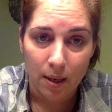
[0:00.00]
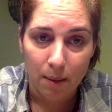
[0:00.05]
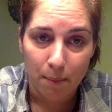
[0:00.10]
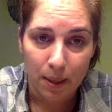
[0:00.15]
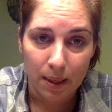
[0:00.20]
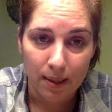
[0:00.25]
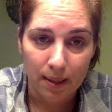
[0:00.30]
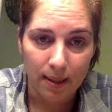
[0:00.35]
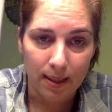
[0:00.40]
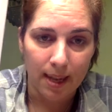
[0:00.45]
But
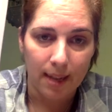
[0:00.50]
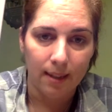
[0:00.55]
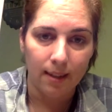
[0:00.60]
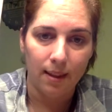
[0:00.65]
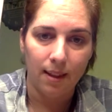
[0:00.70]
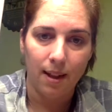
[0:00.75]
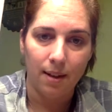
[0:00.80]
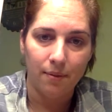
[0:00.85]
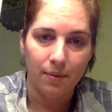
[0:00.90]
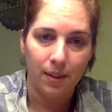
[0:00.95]
isn't that
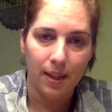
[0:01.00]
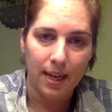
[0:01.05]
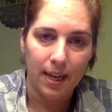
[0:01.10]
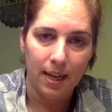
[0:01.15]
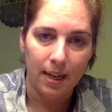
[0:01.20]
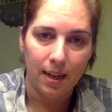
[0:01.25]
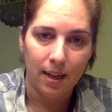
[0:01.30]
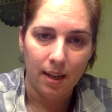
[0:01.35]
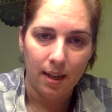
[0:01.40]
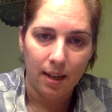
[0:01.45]

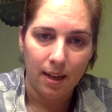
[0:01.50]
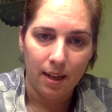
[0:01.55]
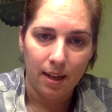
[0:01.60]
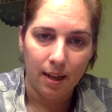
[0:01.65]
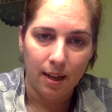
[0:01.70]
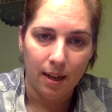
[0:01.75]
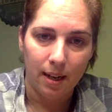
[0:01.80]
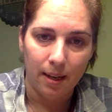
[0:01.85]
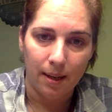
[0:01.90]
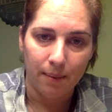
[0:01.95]
lovely?
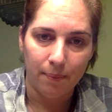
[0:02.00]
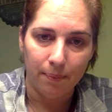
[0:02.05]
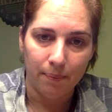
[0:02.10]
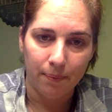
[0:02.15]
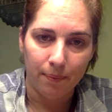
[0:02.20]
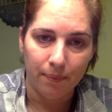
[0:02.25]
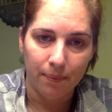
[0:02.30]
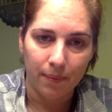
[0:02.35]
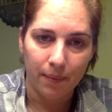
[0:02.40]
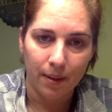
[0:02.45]

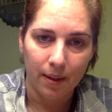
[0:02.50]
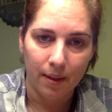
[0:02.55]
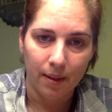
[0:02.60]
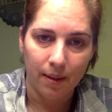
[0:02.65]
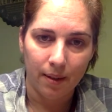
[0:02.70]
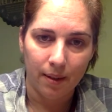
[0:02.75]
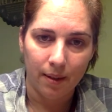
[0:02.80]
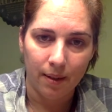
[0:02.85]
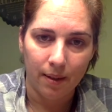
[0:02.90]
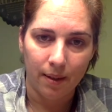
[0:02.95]

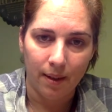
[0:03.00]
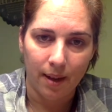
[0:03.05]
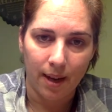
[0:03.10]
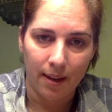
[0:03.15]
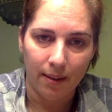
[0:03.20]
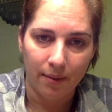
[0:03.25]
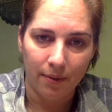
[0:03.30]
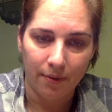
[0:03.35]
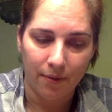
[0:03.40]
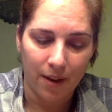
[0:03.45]

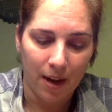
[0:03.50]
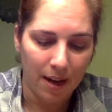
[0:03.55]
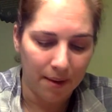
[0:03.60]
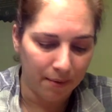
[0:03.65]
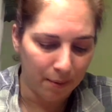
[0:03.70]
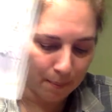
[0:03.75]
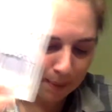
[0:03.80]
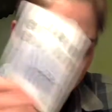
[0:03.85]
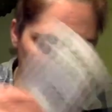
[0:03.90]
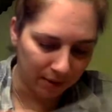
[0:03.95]
That Five
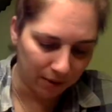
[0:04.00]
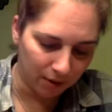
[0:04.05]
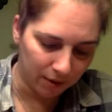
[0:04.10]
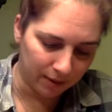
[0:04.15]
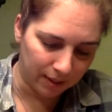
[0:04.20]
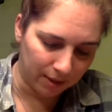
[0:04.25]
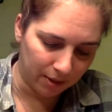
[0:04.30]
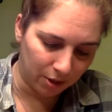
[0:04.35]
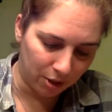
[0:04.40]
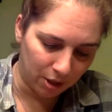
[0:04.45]
of Pentacles
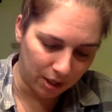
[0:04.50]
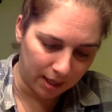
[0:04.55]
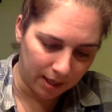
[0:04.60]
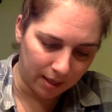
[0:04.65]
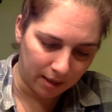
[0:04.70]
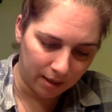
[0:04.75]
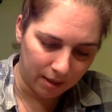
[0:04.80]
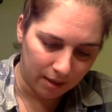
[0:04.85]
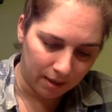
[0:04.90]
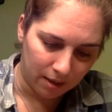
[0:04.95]
energy.
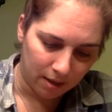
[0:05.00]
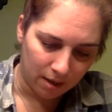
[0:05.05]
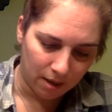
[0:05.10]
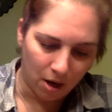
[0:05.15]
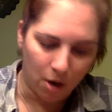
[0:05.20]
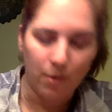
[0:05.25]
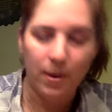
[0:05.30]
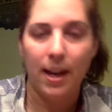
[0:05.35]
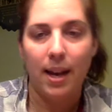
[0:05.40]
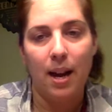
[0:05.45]

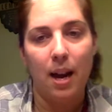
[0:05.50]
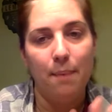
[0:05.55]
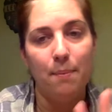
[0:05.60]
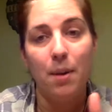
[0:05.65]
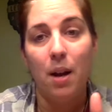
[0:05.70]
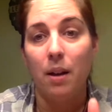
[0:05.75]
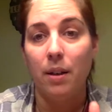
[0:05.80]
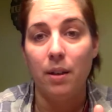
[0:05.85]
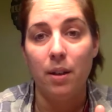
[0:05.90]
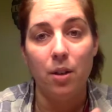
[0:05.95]
Okay, I'm
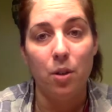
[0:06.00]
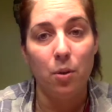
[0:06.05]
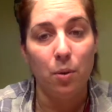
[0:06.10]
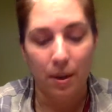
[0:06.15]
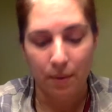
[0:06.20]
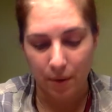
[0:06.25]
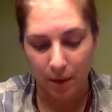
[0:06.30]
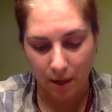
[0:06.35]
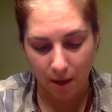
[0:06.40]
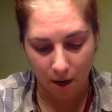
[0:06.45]
not going to do
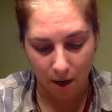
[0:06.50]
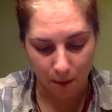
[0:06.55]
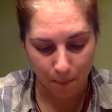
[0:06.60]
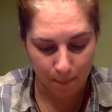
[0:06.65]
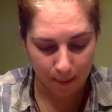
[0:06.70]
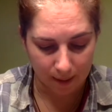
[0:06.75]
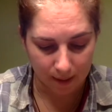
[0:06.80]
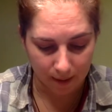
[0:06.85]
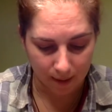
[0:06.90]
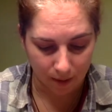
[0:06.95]
every card
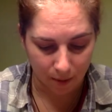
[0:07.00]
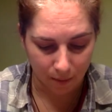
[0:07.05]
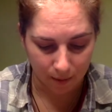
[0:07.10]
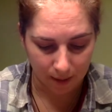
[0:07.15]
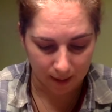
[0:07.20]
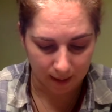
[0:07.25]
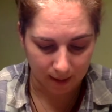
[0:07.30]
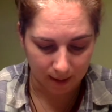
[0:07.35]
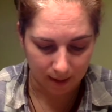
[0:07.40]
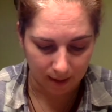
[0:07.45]
because I don't
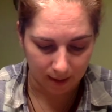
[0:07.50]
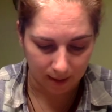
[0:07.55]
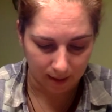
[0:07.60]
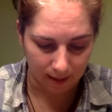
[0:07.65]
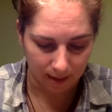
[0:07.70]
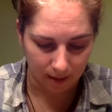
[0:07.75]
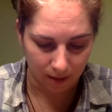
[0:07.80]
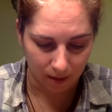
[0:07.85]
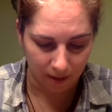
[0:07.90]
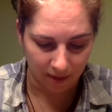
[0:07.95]
think that's
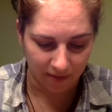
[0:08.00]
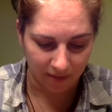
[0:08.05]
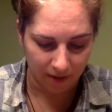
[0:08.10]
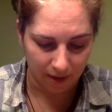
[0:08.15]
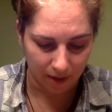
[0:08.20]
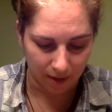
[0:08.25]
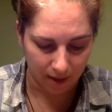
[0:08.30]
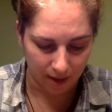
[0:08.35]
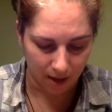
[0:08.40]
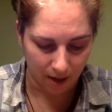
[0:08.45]
necessarily fair
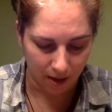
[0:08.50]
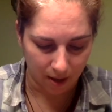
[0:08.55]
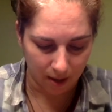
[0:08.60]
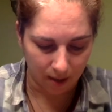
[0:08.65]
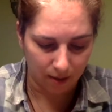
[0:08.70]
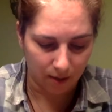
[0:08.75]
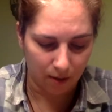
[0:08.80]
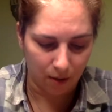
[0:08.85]
to the artist.